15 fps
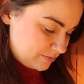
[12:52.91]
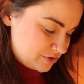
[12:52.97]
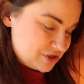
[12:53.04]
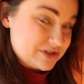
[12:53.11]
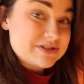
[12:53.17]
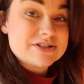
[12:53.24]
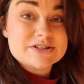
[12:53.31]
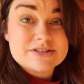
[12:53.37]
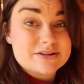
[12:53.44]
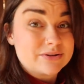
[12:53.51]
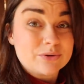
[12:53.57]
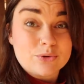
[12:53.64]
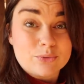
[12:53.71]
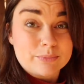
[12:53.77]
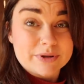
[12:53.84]
She's just a
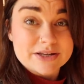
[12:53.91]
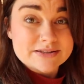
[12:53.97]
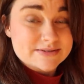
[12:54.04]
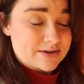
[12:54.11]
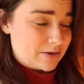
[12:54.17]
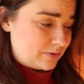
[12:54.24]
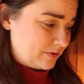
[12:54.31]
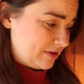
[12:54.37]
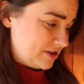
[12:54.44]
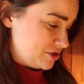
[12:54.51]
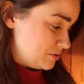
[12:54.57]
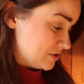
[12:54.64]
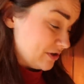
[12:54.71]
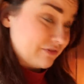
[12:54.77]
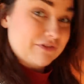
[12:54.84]
little mixed goat, but
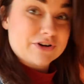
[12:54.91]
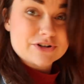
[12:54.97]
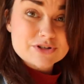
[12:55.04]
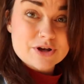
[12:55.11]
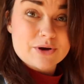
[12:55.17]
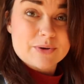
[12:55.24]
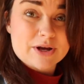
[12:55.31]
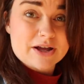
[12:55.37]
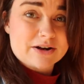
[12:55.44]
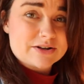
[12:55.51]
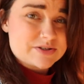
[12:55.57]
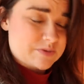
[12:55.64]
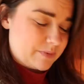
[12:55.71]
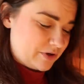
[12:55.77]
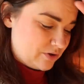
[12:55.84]
she was our first goat. We got her
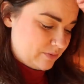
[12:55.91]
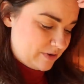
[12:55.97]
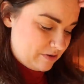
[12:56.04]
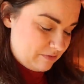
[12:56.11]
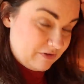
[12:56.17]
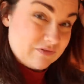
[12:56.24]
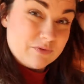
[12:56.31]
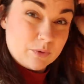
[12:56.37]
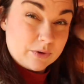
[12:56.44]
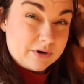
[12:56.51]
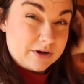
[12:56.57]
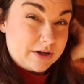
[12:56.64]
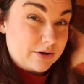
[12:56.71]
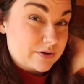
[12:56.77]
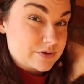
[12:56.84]
as a bottle baby
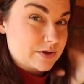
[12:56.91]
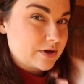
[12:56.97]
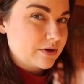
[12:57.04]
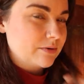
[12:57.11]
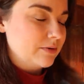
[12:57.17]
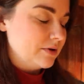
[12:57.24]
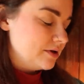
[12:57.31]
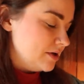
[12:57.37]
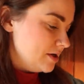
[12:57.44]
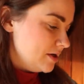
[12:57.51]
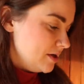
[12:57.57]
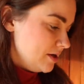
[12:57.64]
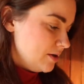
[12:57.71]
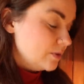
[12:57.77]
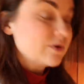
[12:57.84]
4 years ago
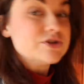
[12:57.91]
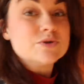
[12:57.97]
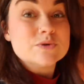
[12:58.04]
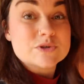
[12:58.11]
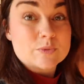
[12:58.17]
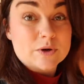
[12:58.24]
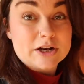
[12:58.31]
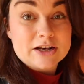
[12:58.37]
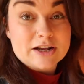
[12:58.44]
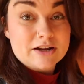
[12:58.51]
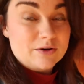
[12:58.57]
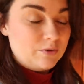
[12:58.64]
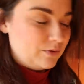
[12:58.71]
when she was 1 day